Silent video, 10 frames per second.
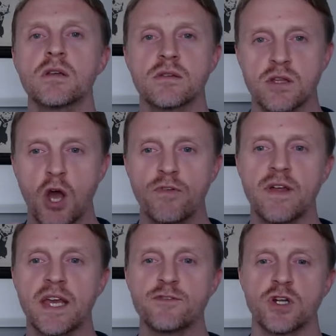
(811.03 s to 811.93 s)
hopefully that
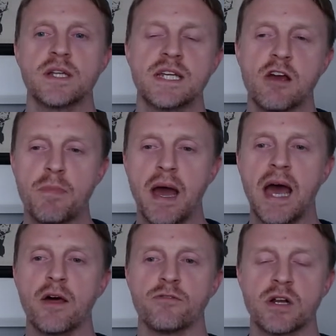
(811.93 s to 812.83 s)
gives you an idea about how
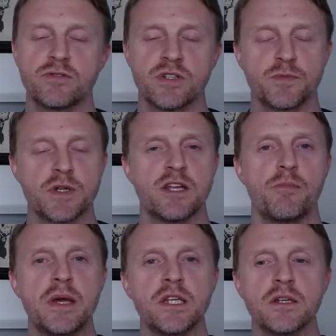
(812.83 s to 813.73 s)
the writer is expressing their
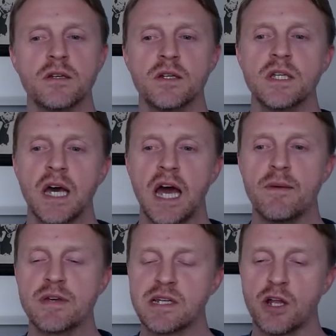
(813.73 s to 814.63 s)
opinion.
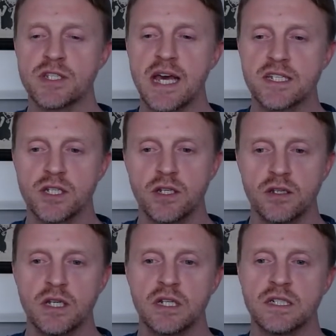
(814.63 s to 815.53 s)
There's lots there to
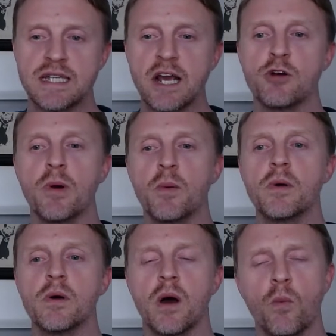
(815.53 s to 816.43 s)
tackle,
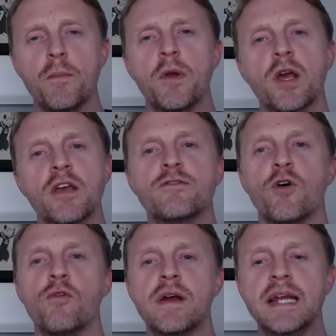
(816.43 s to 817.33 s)
but what I'm looking for
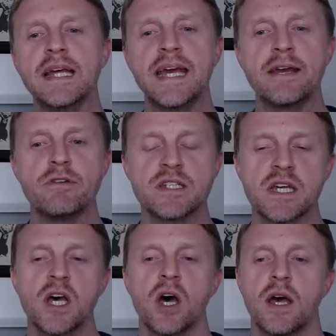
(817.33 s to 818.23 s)
really here is
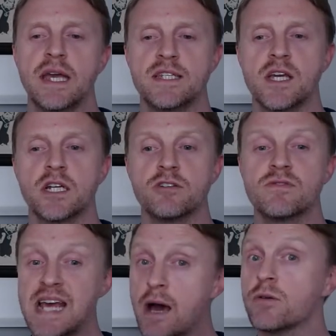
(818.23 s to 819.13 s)
the idea of
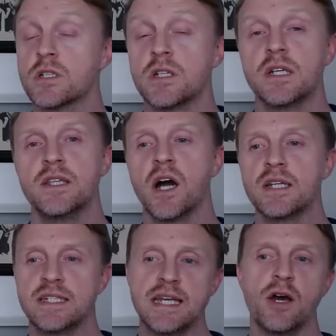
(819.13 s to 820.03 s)
doubt, the
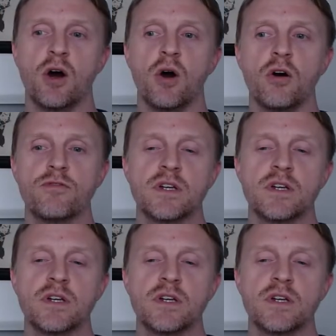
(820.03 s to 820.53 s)
idea of